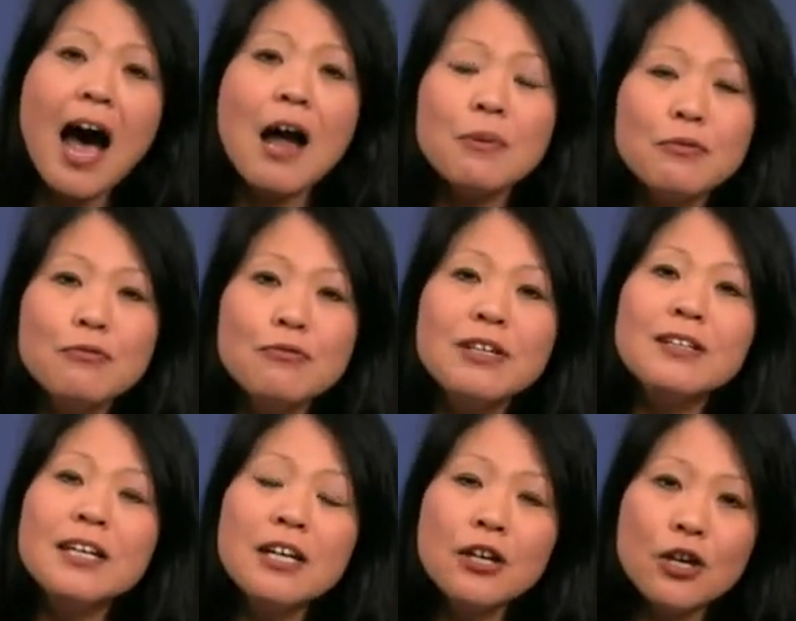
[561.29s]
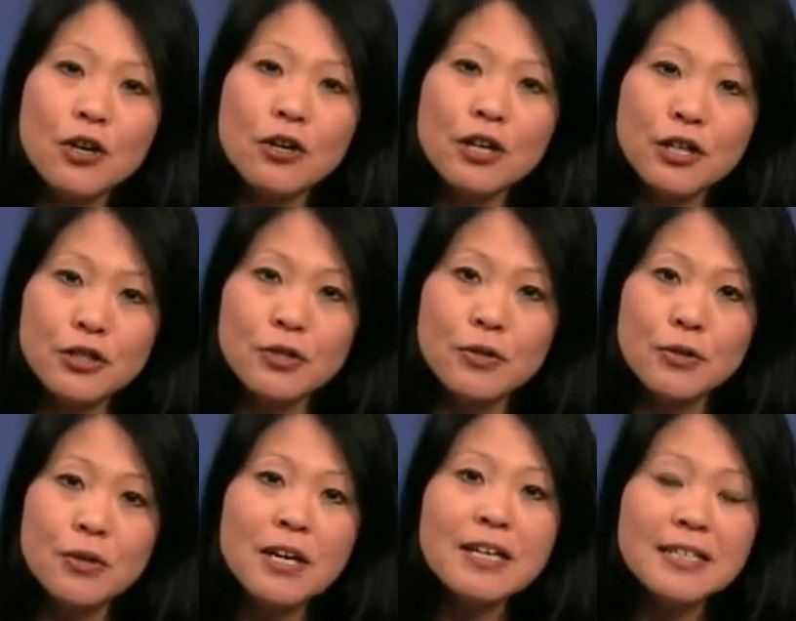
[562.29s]
I would really encourage
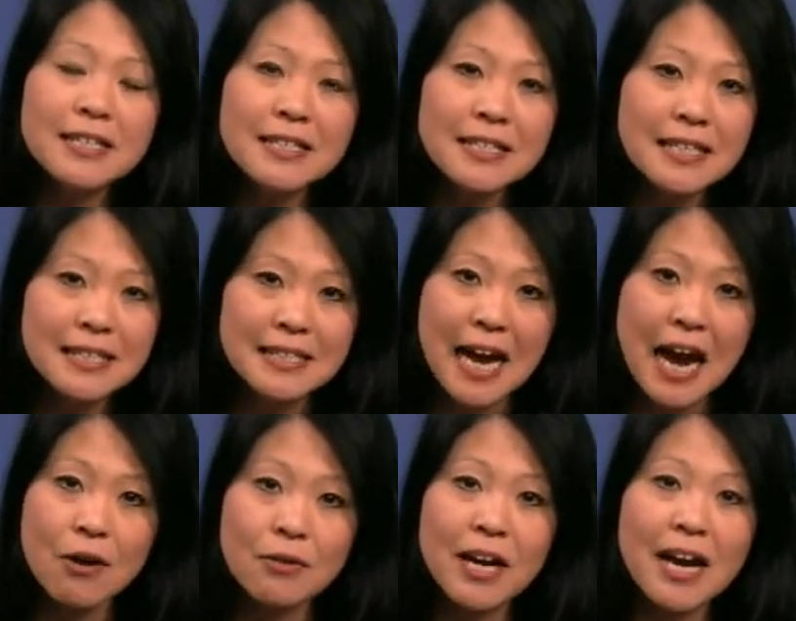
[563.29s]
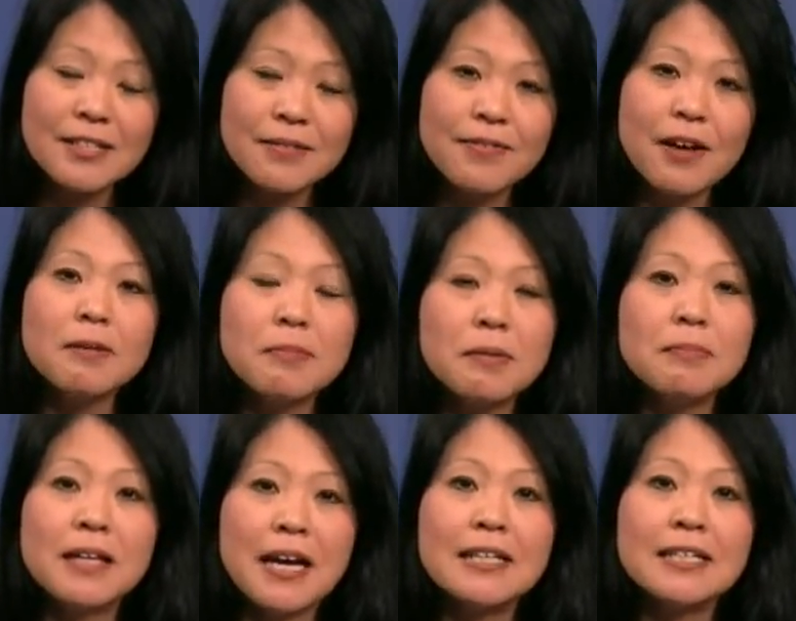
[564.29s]
you to sit down and develop a
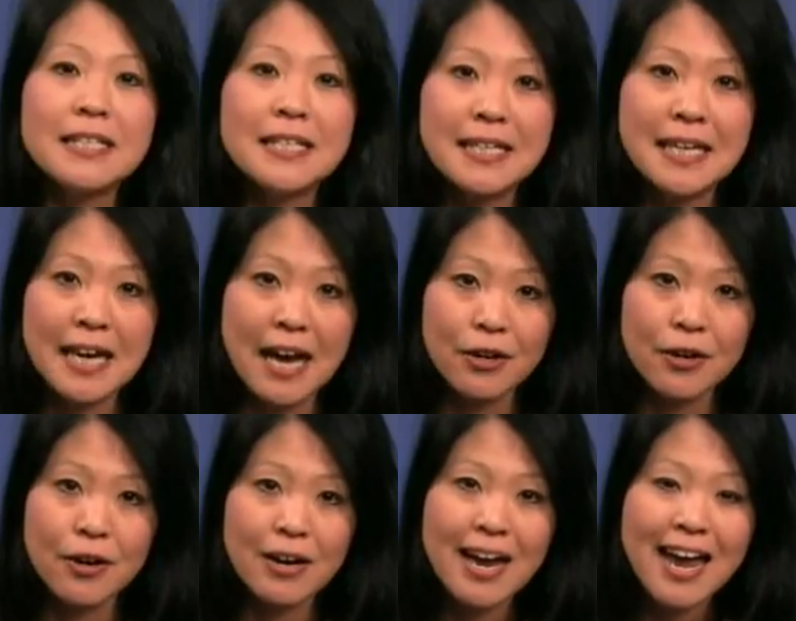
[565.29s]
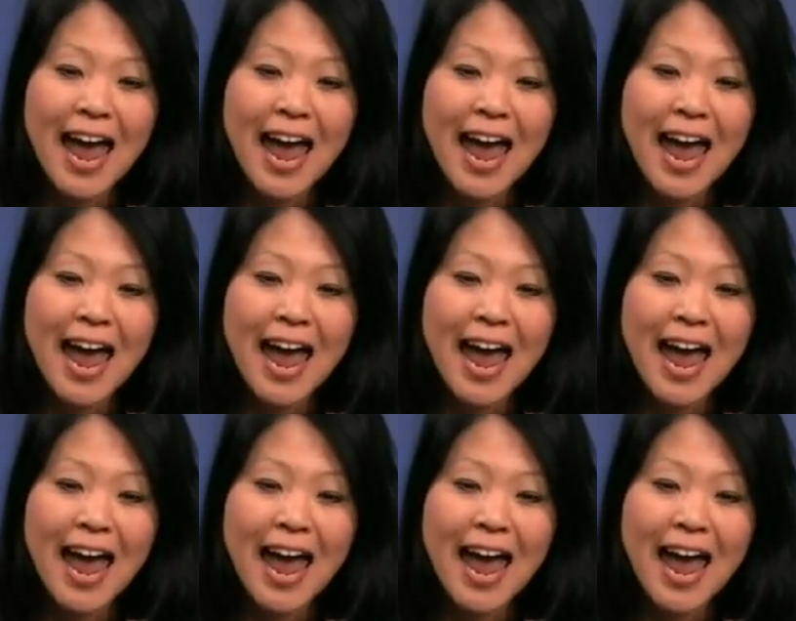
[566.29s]
plan together.